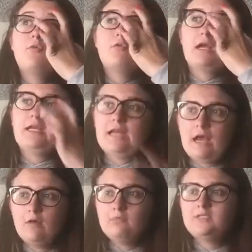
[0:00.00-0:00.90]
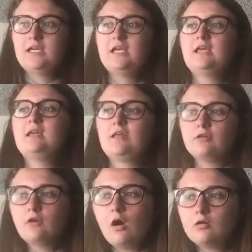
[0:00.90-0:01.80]
right now I'm taking
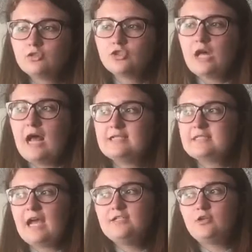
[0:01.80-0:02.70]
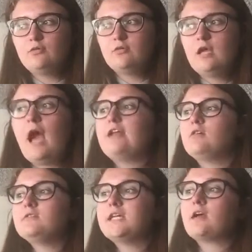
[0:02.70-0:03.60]
another college class. I don't, I
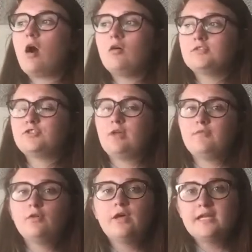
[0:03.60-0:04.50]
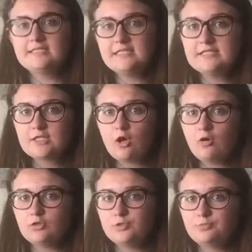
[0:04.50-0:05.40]
know it's at college level and it is a
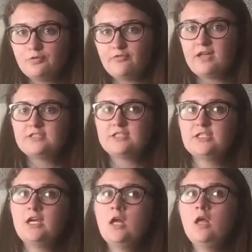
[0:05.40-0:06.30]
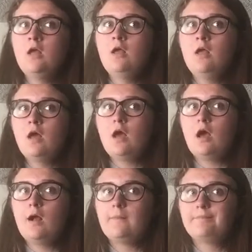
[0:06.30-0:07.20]
college professor.
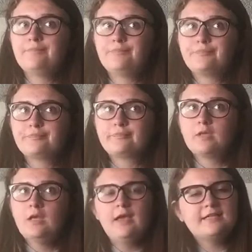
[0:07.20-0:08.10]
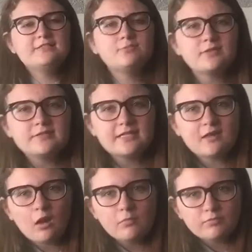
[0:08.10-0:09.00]
Um, is it weird that I
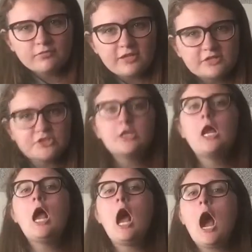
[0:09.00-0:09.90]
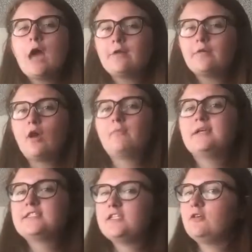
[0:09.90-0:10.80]
call him professor? I don't know
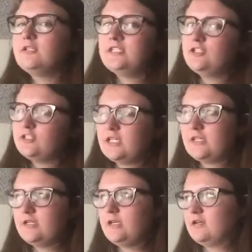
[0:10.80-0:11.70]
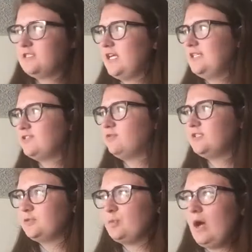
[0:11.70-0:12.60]
because I know he teaches at the nearest high
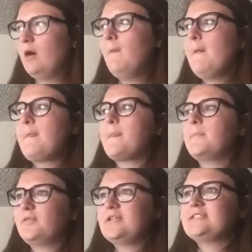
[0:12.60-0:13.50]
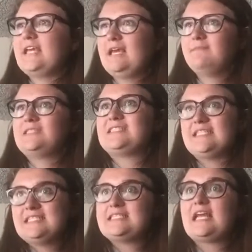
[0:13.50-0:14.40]
school as well. But this campus
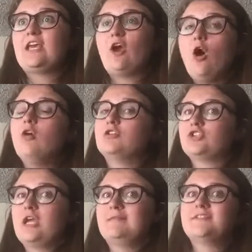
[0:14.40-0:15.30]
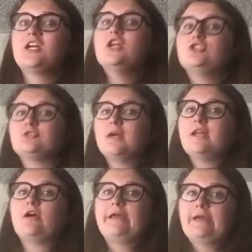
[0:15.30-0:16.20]
is a college campus. So
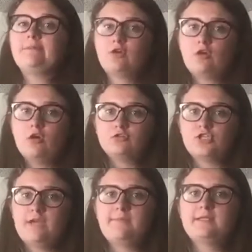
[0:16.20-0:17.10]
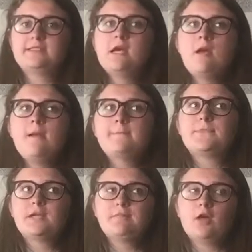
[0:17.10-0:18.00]
right now I am on a college campus,
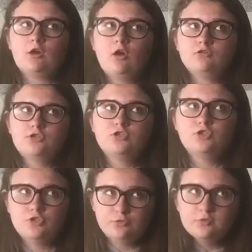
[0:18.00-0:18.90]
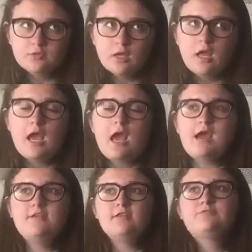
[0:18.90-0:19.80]
but I'm not a college student.
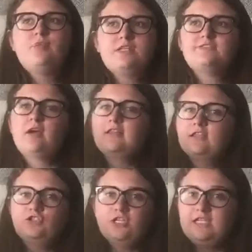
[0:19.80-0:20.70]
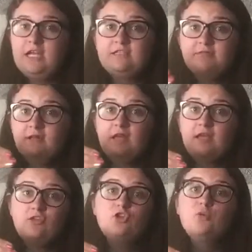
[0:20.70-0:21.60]
And this bus ride legit takes me
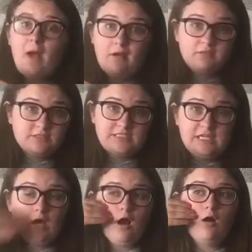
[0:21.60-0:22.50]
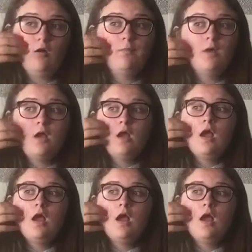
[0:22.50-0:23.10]
like two hours to get home.